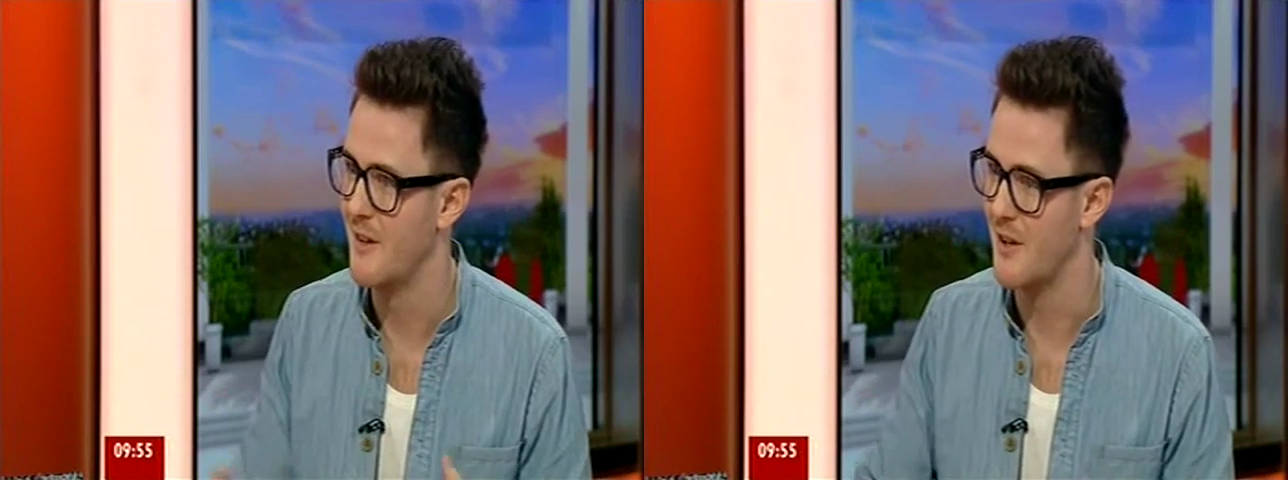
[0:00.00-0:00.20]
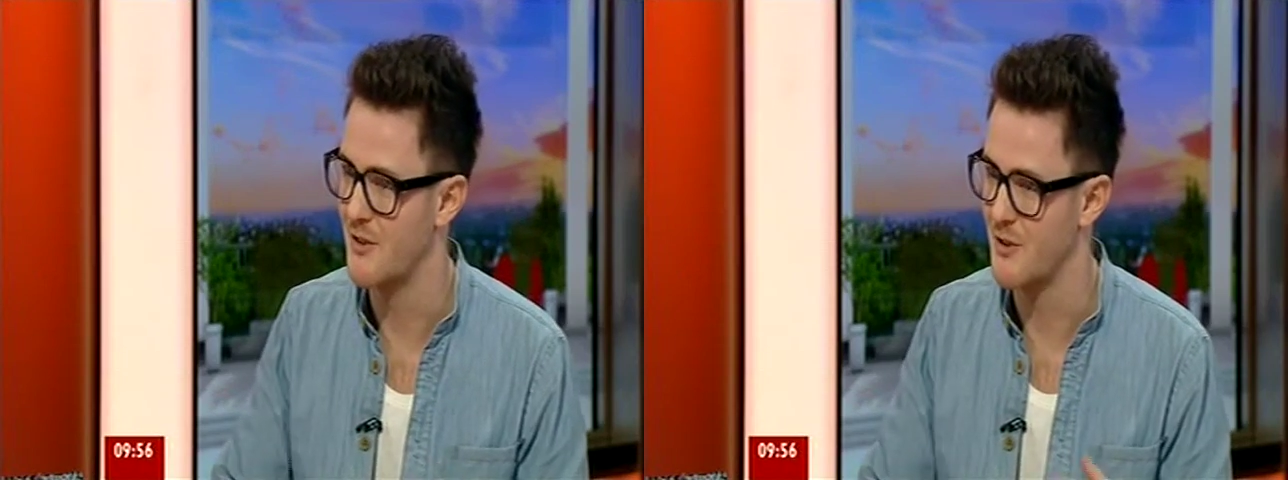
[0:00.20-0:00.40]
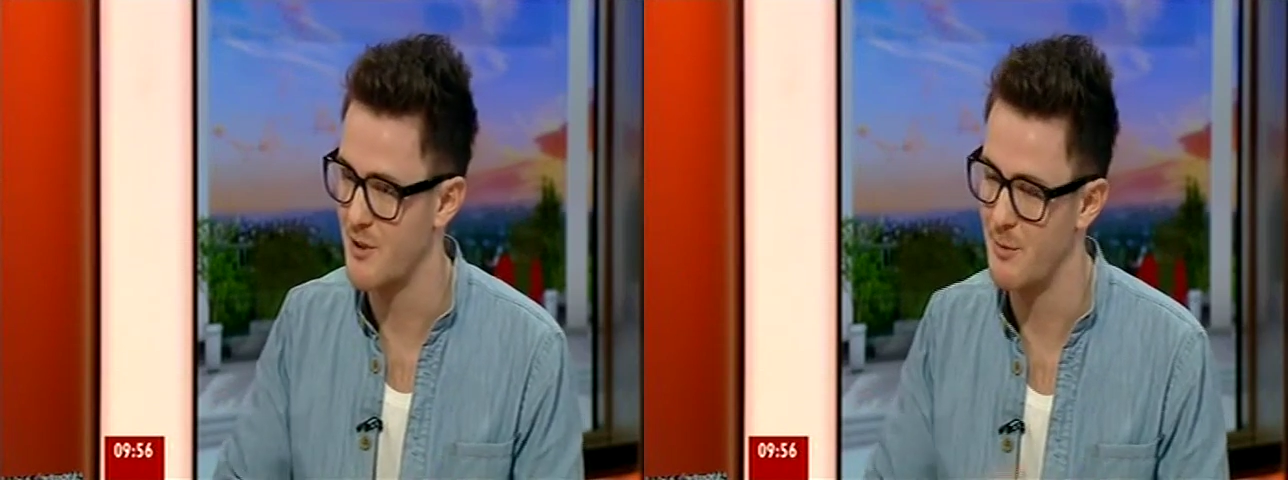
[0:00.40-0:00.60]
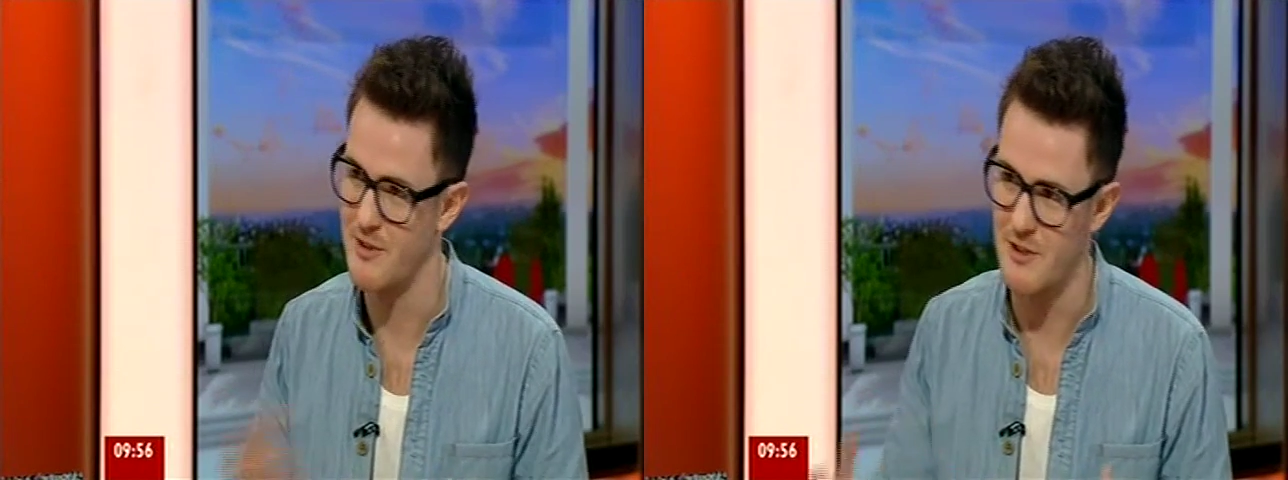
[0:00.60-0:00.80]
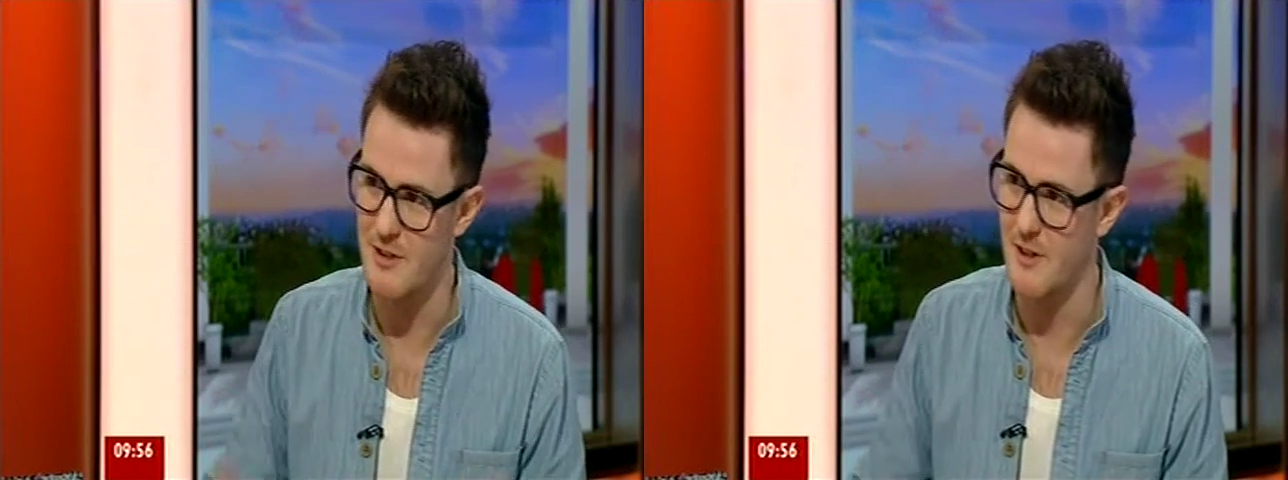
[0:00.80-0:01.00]
like
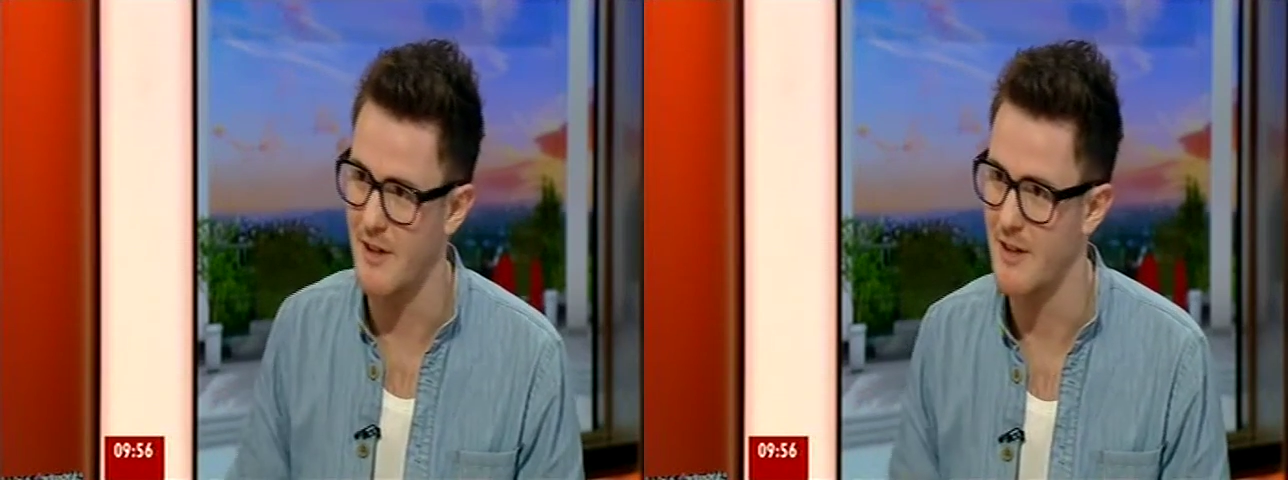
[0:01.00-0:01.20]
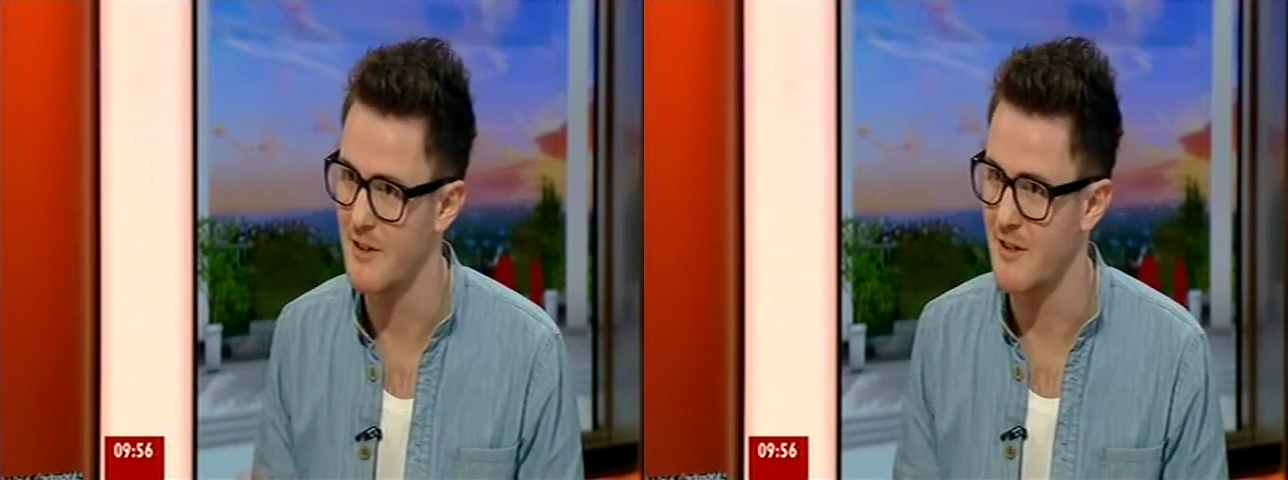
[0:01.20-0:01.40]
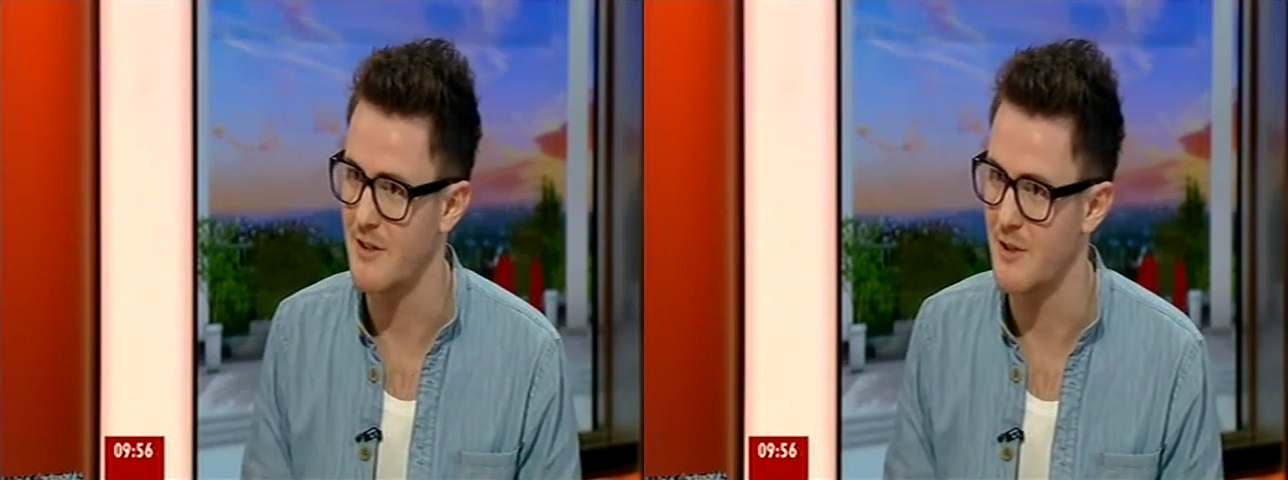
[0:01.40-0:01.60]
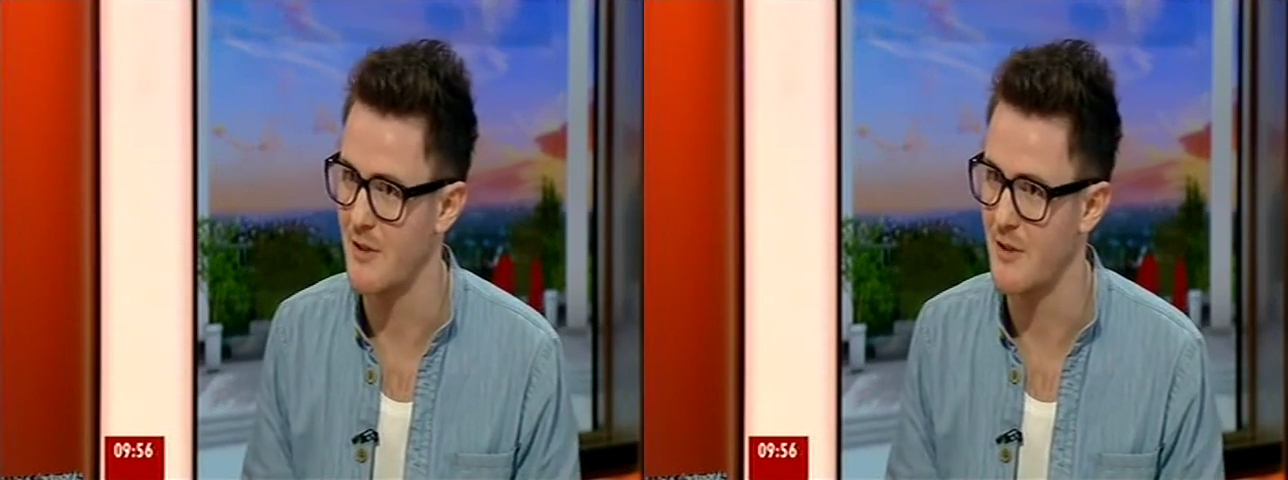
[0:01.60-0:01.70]
juxtaposition against each